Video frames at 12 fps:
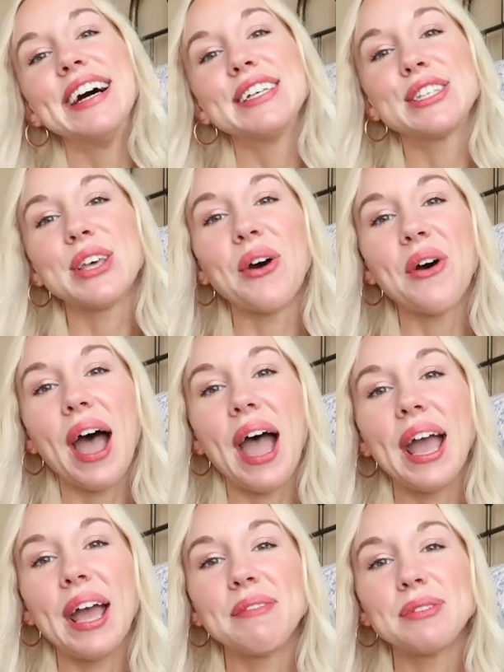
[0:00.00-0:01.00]
so
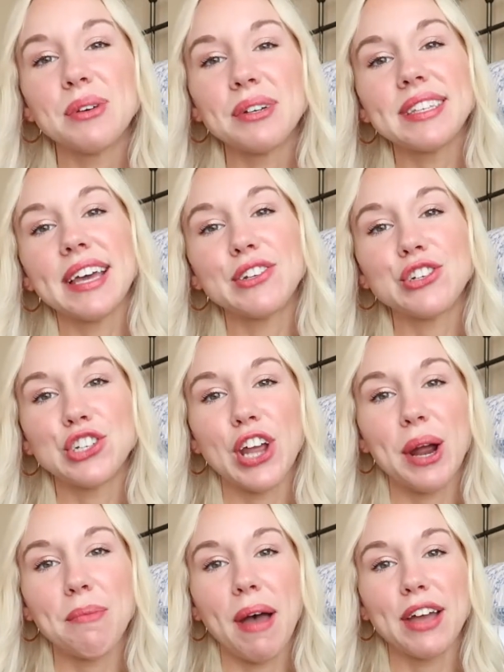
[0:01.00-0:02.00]
I am so excited to
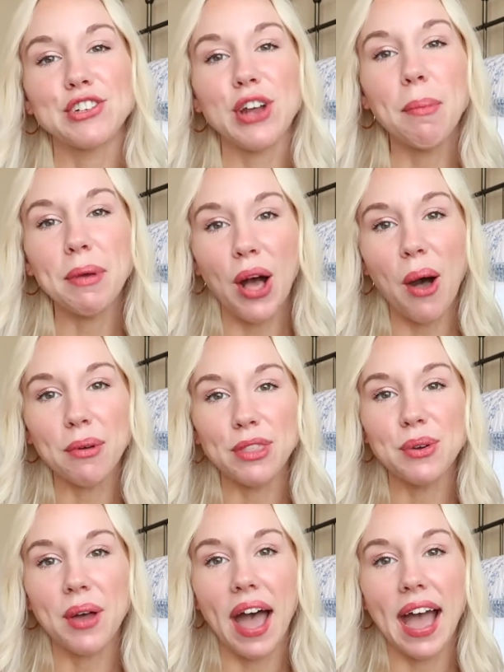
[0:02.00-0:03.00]
share my shopping haul with
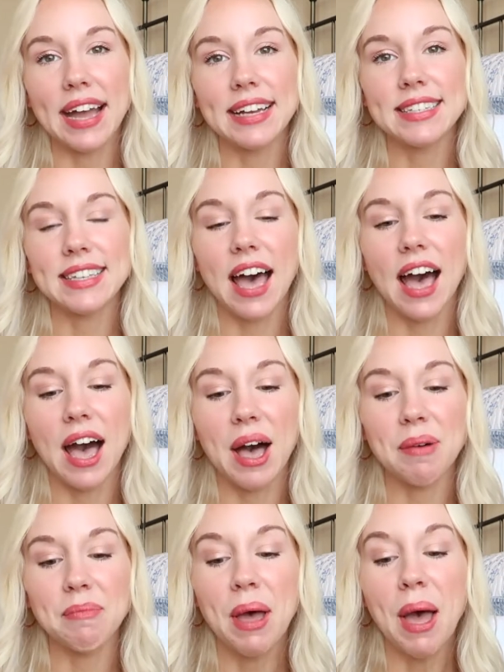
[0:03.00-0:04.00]
you guys.
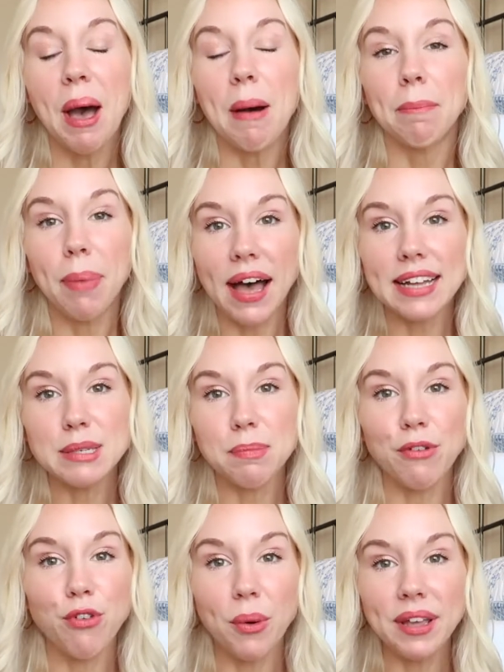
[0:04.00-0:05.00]
Um, but
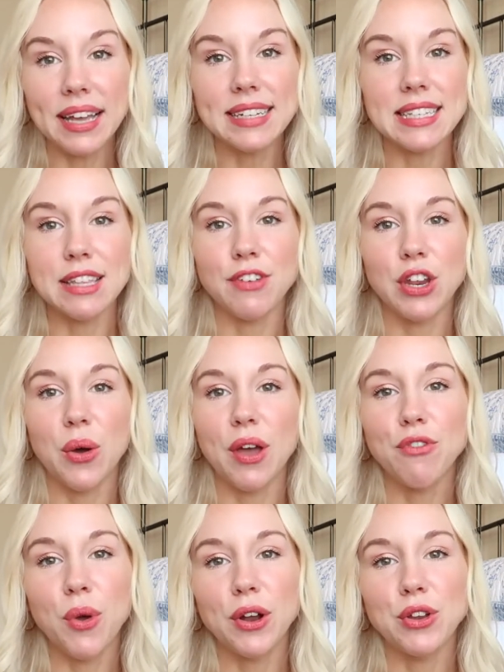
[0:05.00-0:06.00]
before we get into the video,
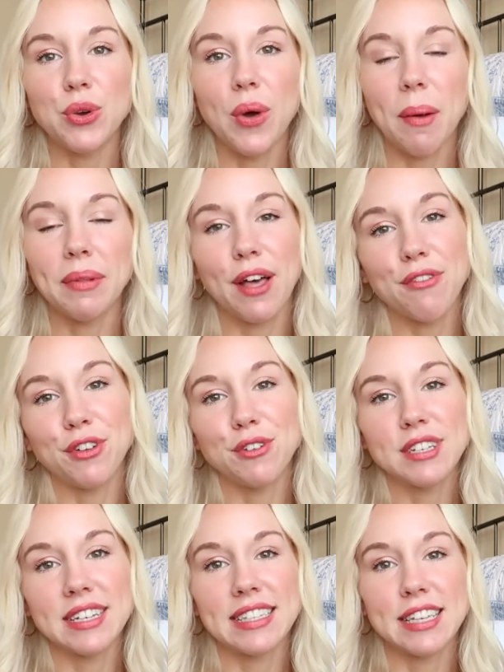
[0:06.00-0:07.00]
if you are new, I would love for you
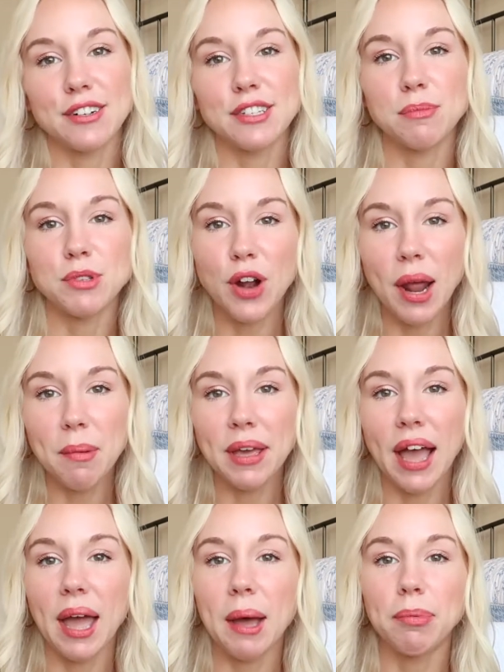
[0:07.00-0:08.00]
to consider subscribing.
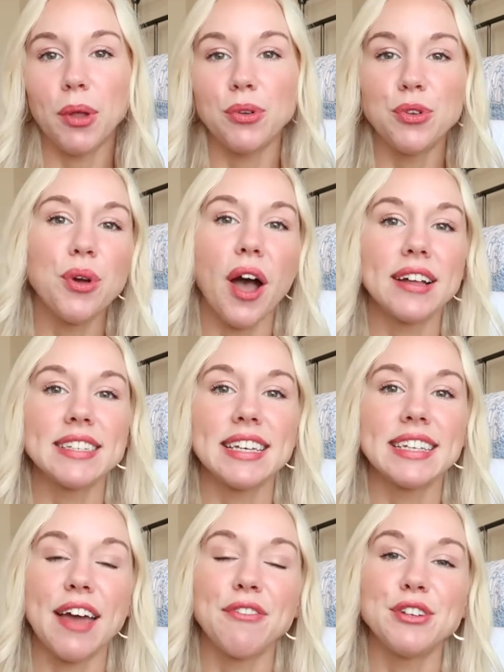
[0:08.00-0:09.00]
I upload new
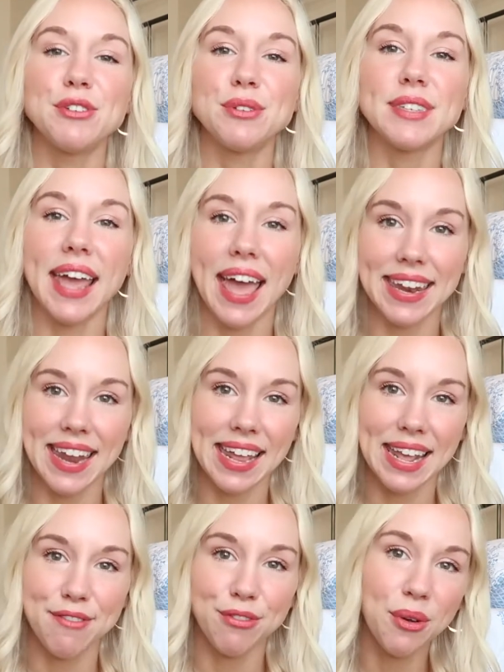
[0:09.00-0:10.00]
content every Tuesday at 9
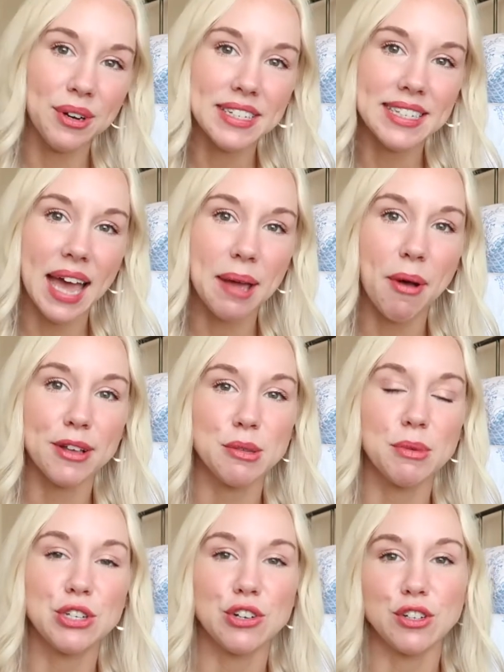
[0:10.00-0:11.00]
a.m. Florida time. Also
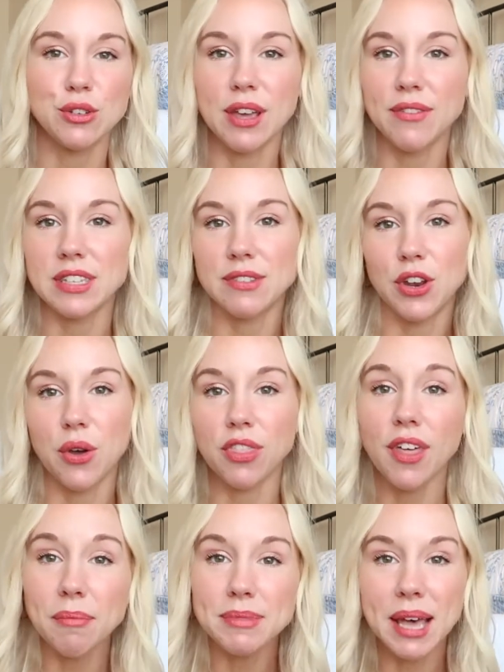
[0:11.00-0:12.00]
be sure to give this video a
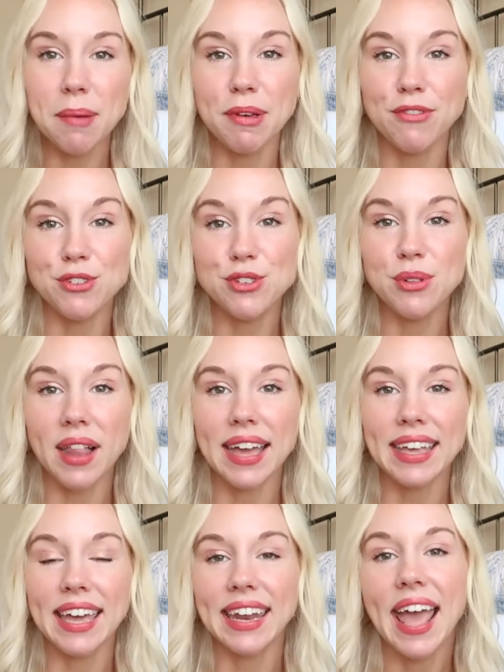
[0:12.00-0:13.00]
thumbs up if you do
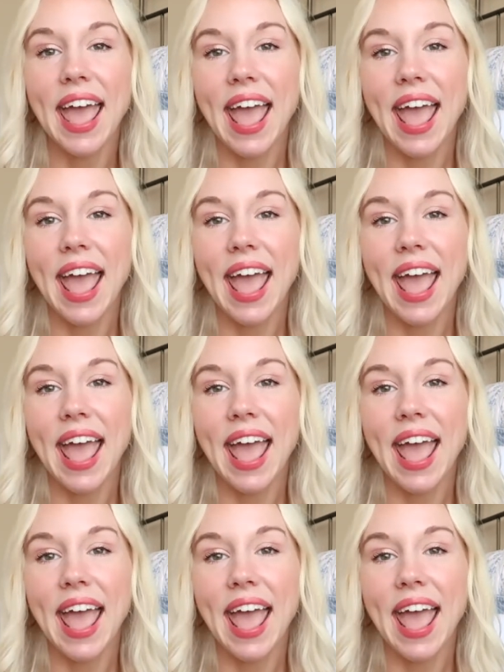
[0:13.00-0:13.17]
like it